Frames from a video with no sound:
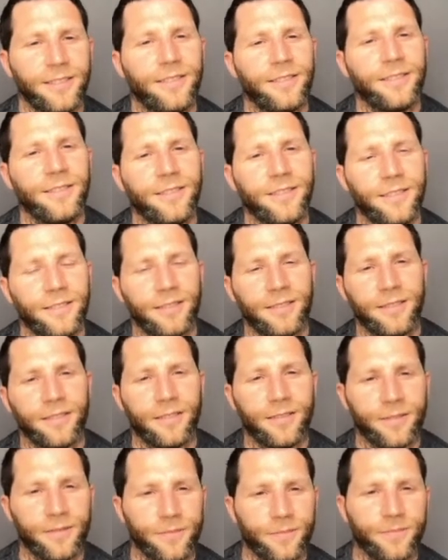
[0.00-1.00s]

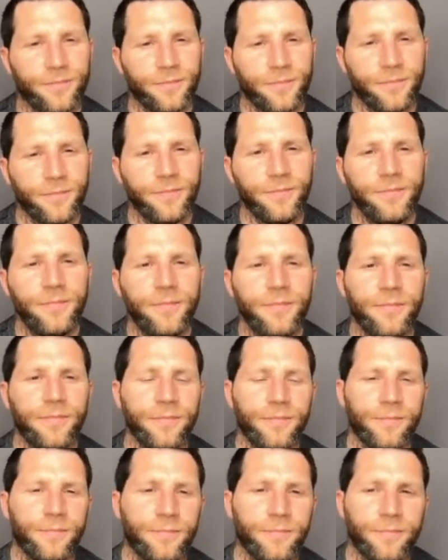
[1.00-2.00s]

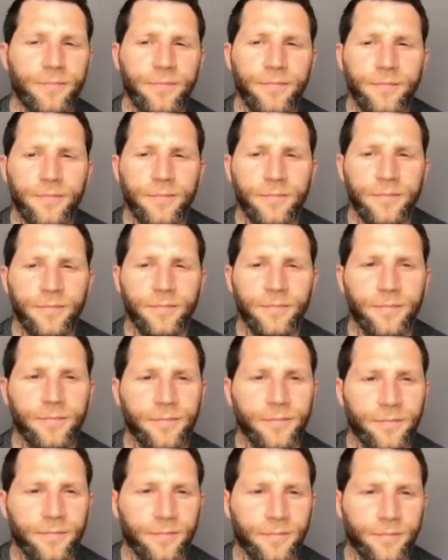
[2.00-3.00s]

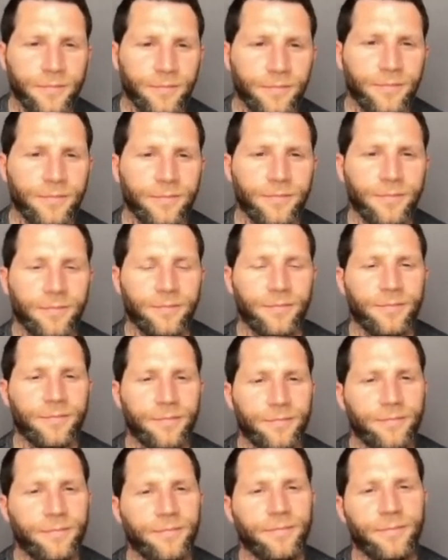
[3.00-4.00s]

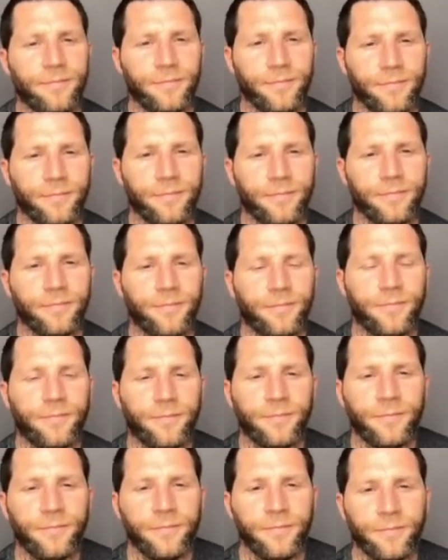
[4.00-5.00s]

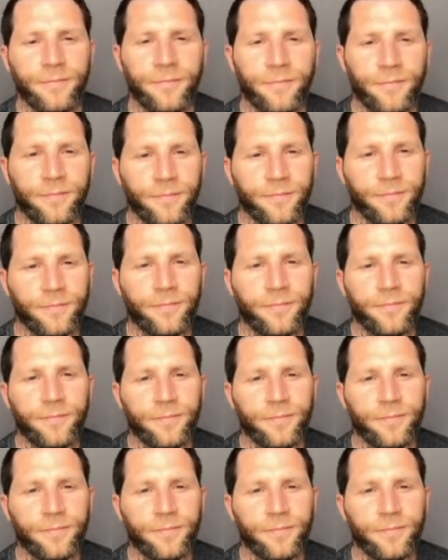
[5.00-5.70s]
The person shown says nothing.